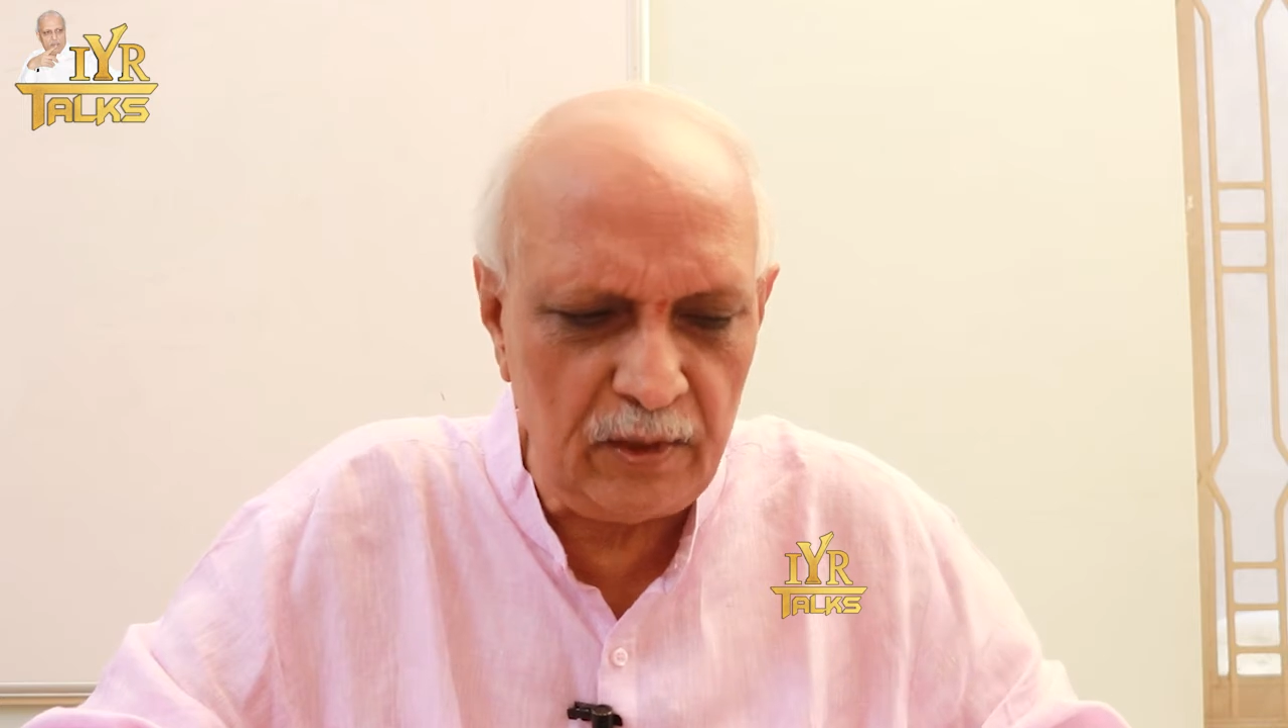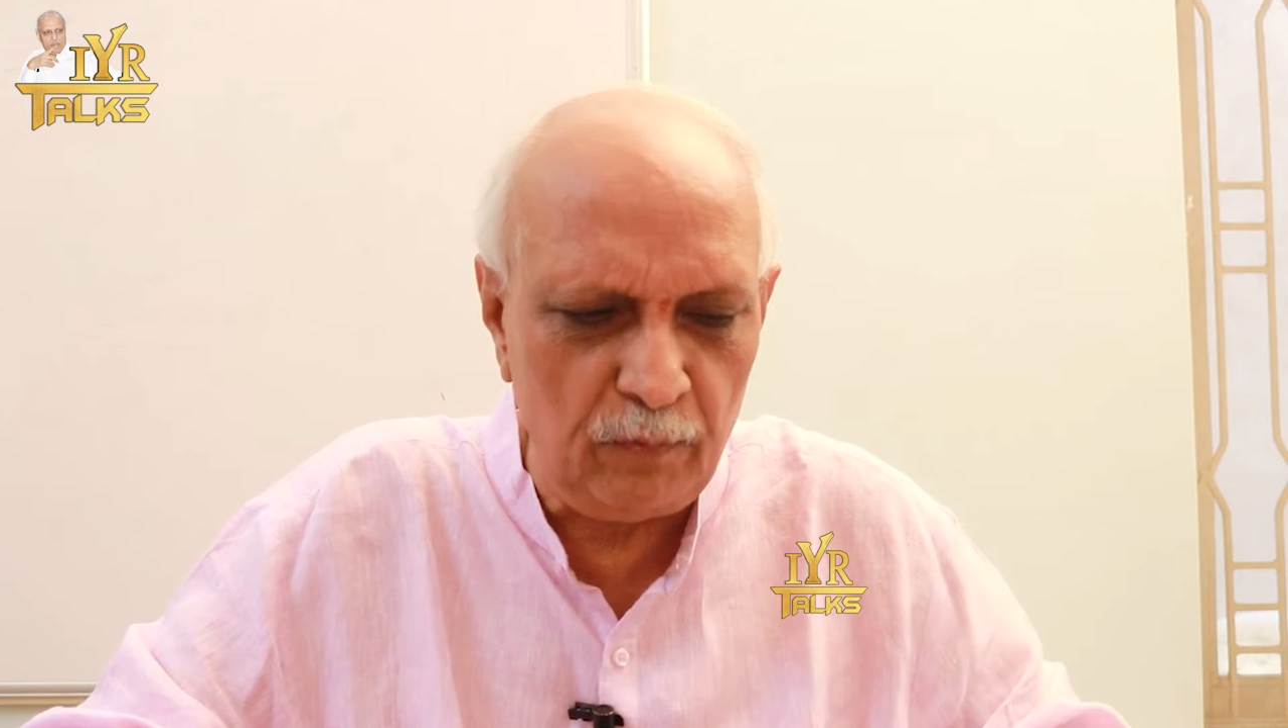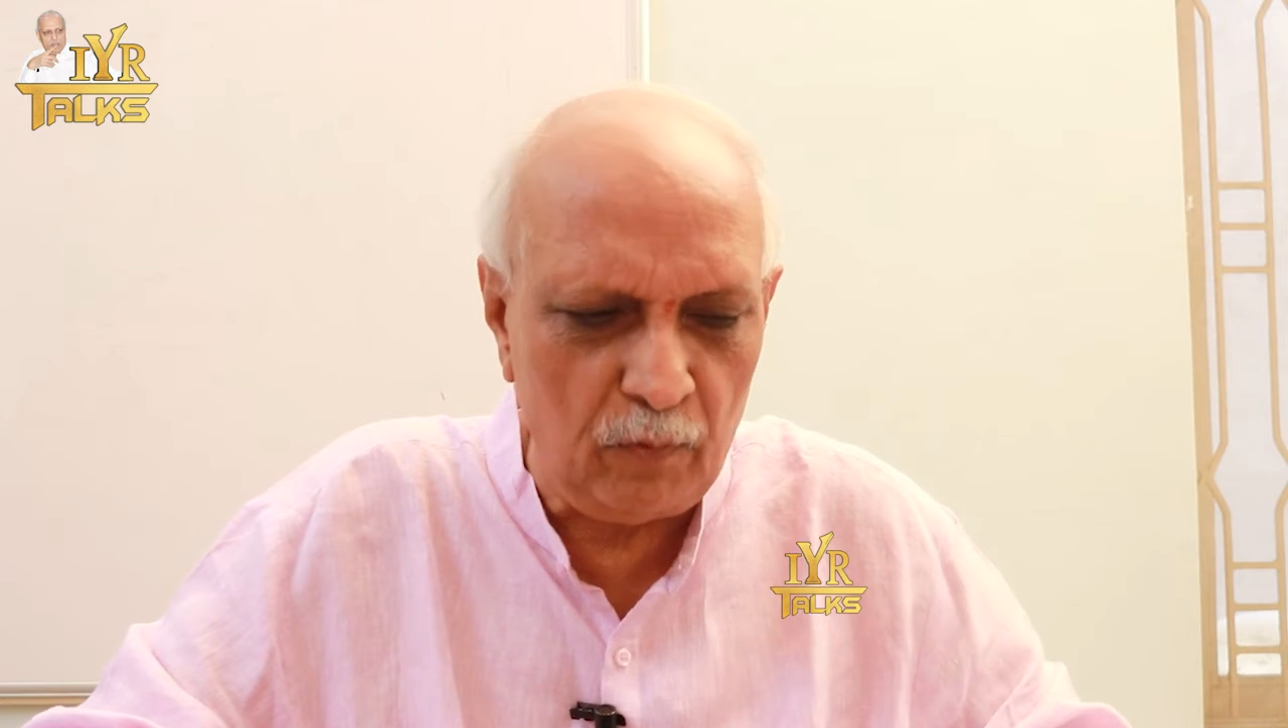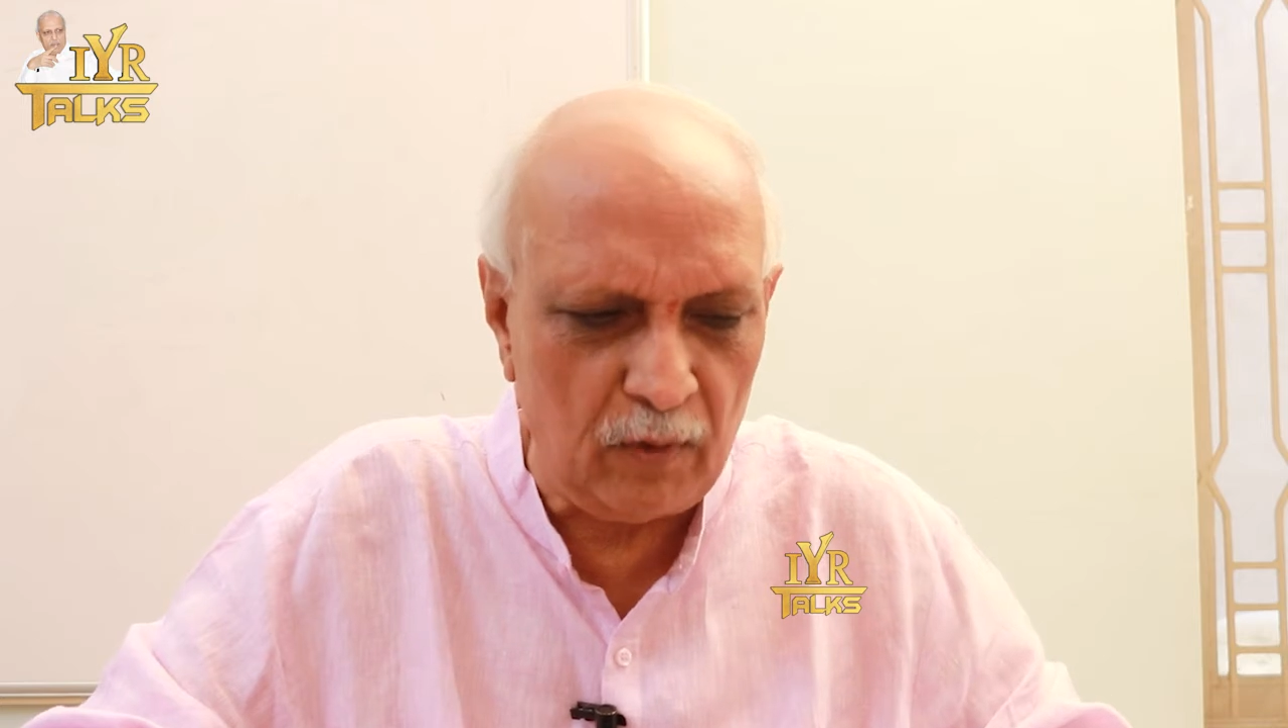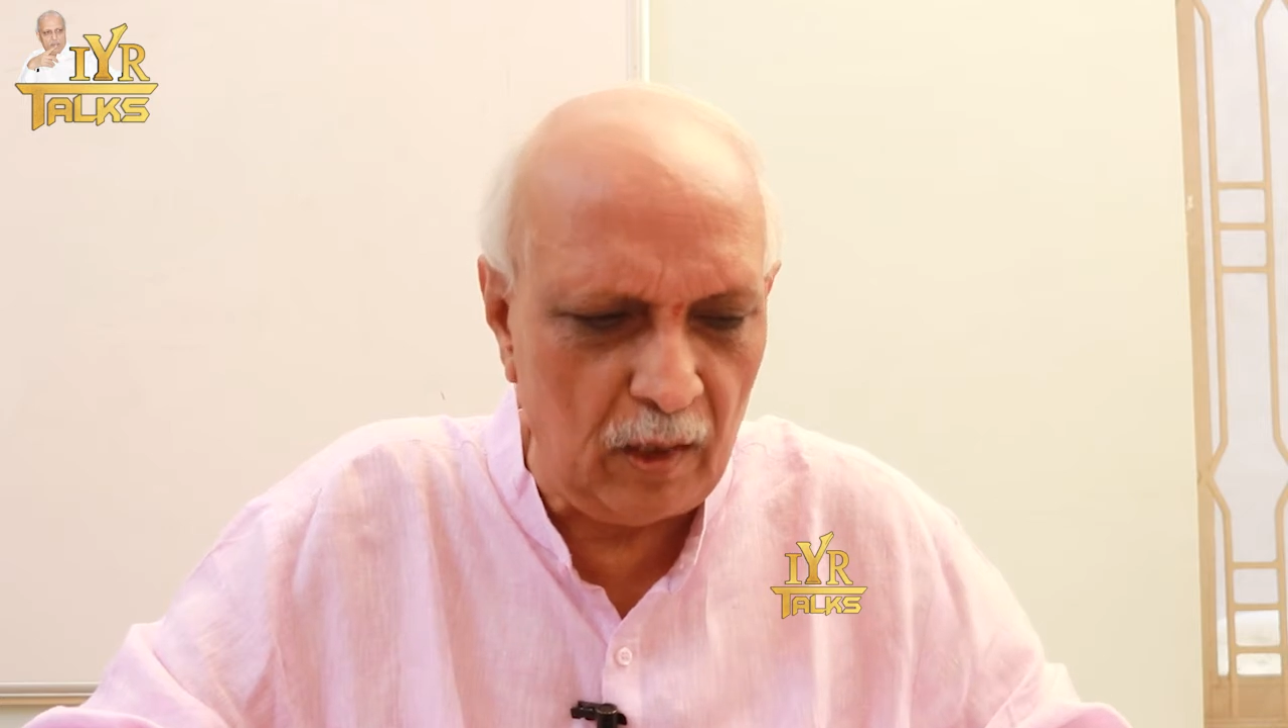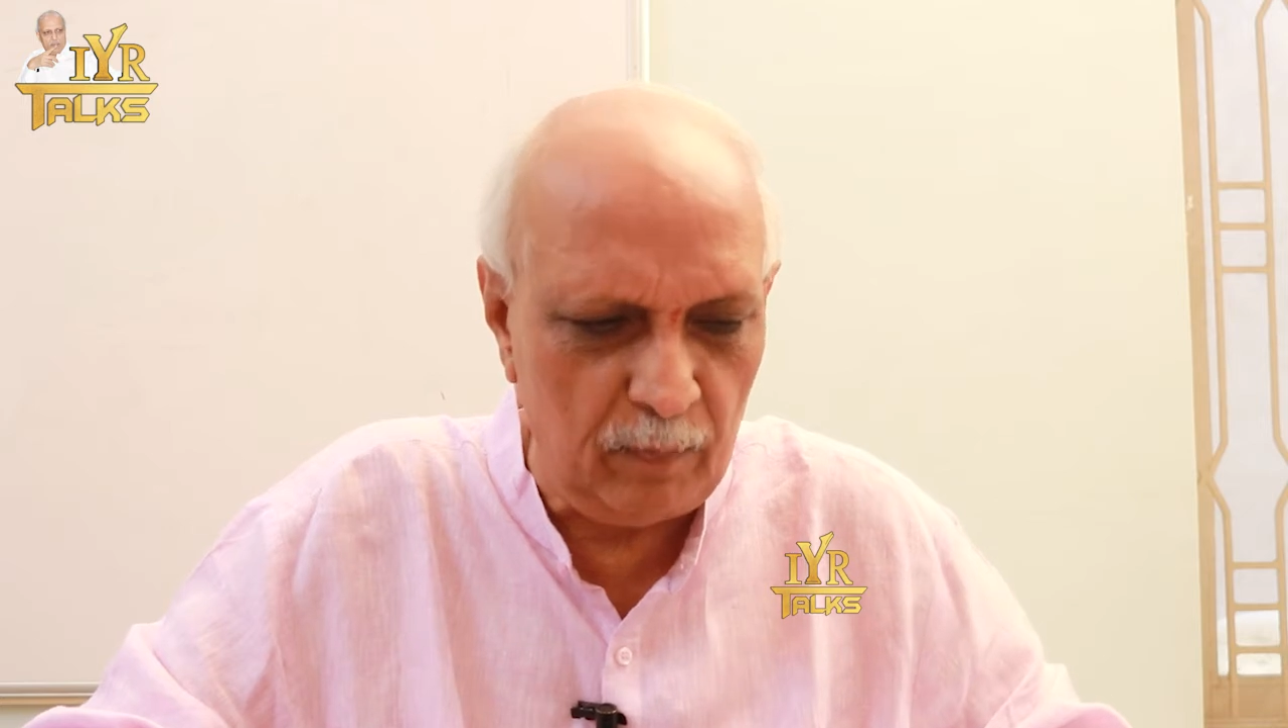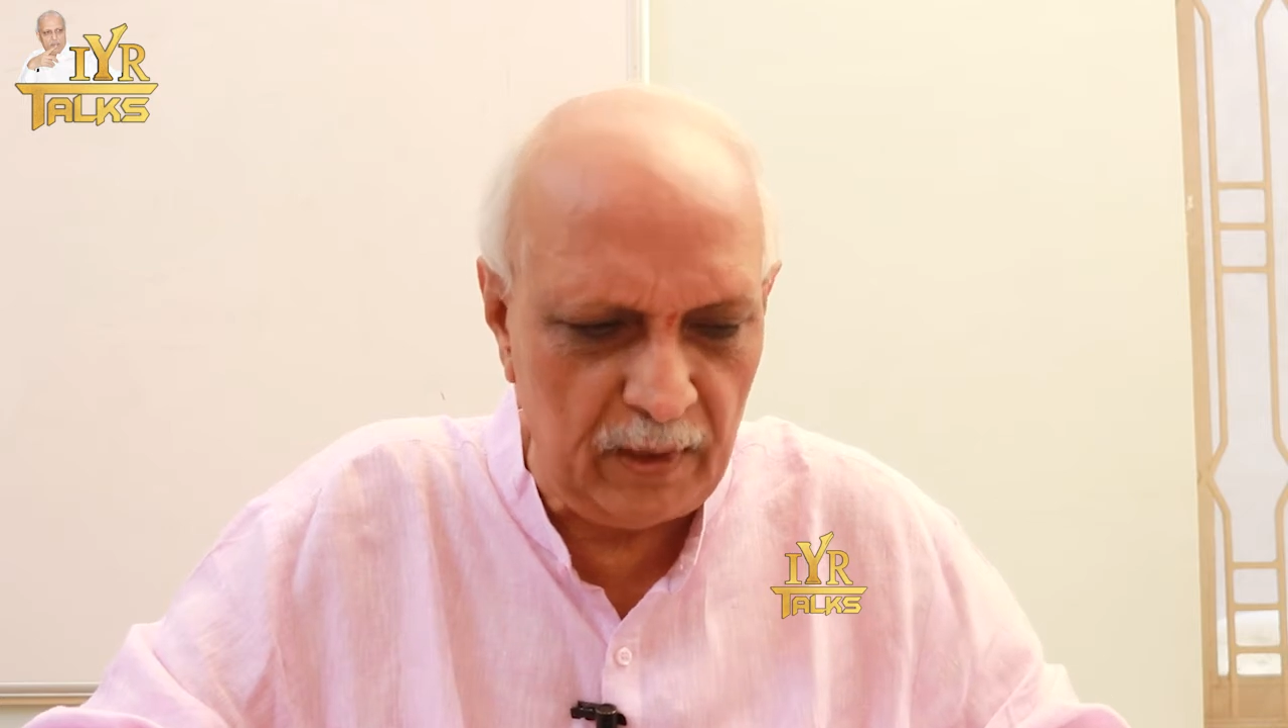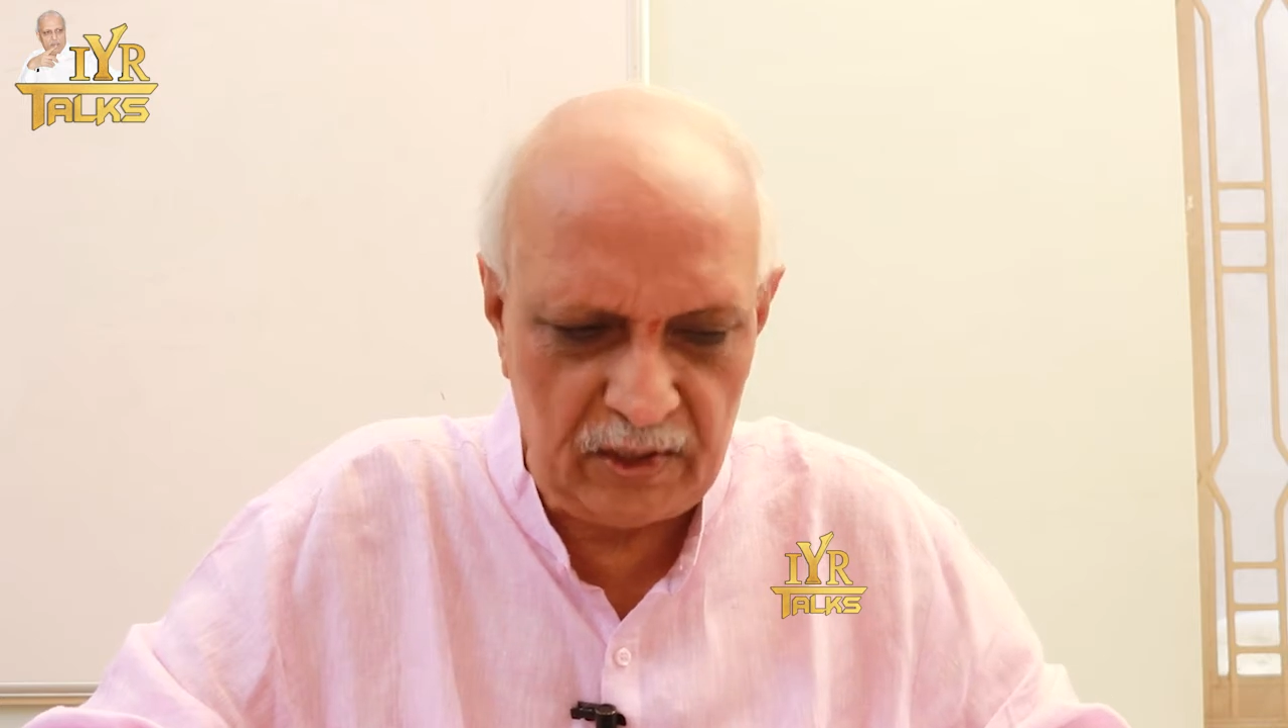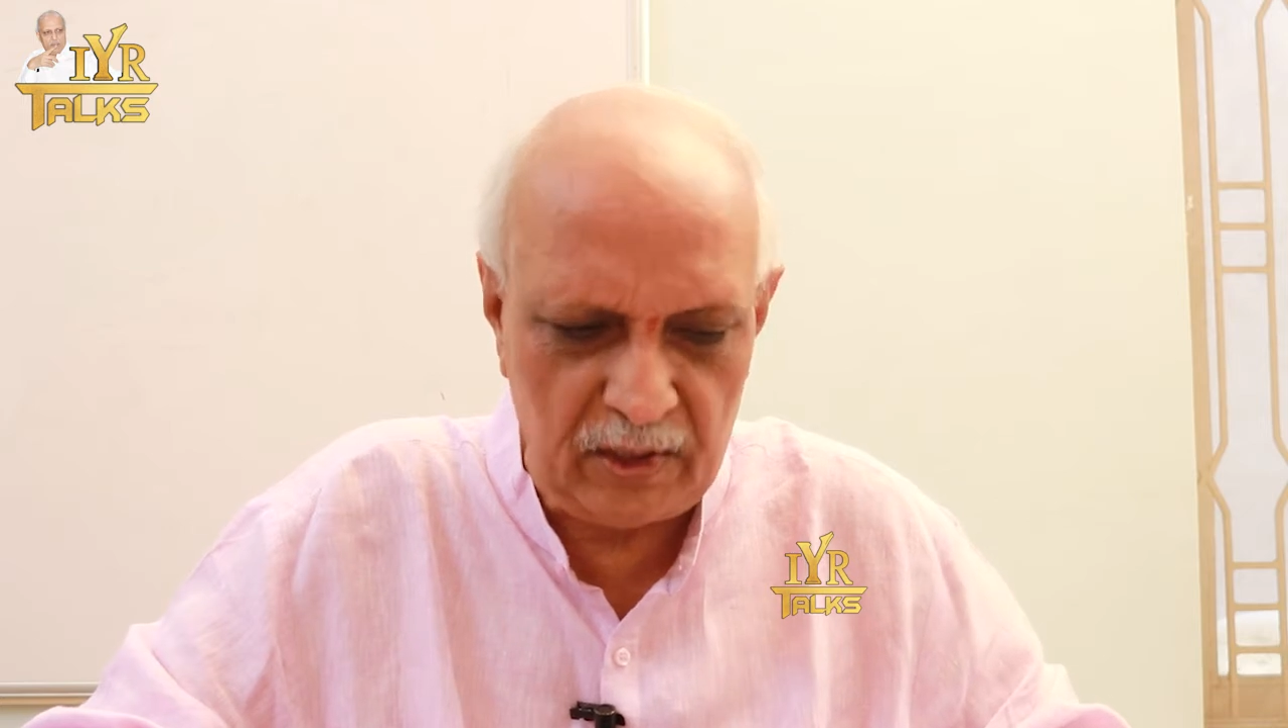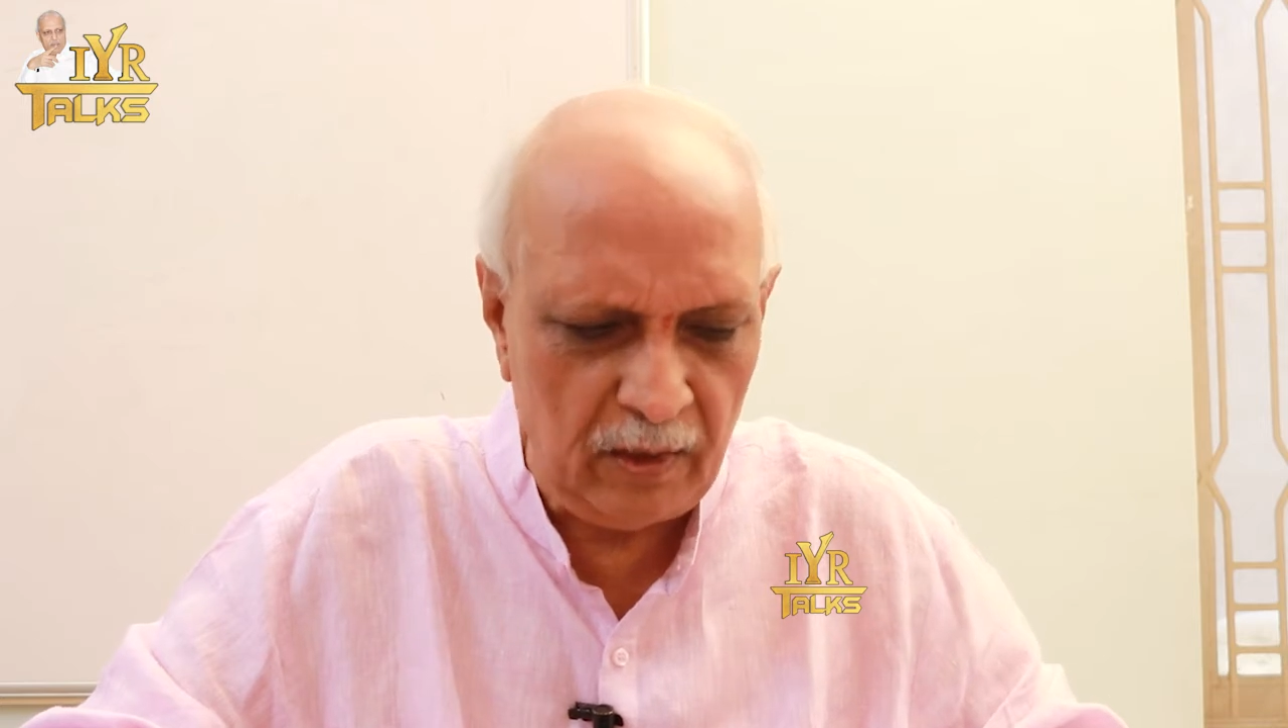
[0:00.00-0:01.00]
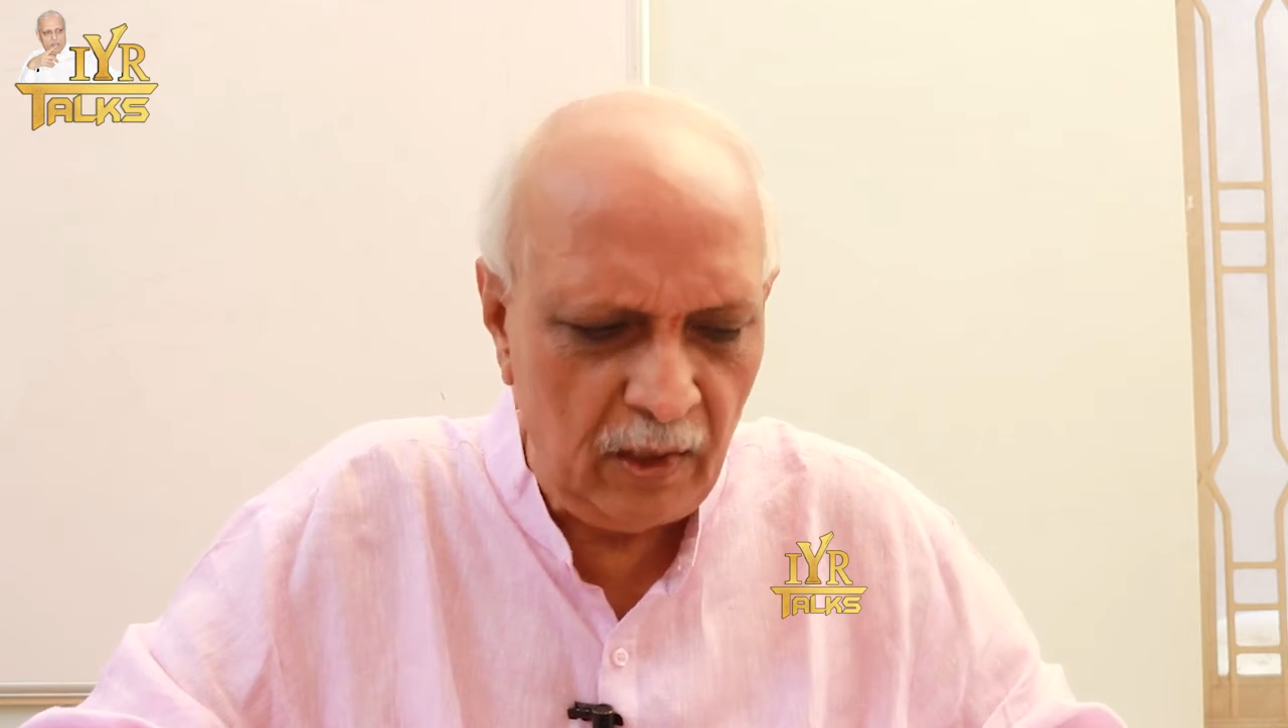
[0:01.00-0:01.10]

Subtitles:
the overall budget.